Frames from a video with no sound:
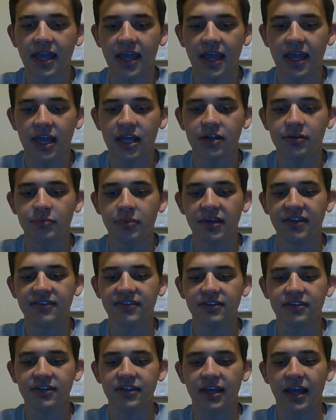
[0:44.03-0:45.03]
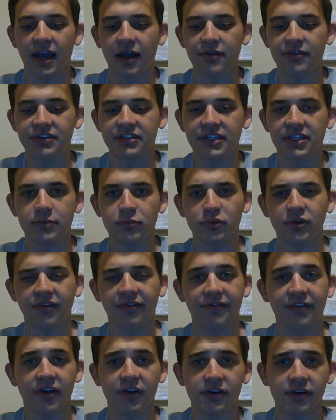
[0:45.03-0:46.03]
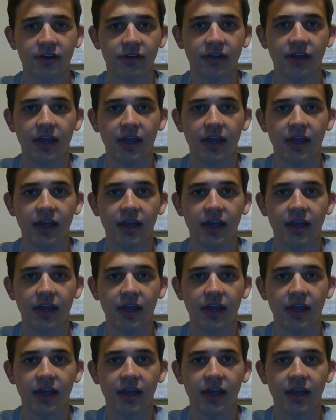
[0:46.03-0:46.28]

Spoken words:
and basically how the team would have fared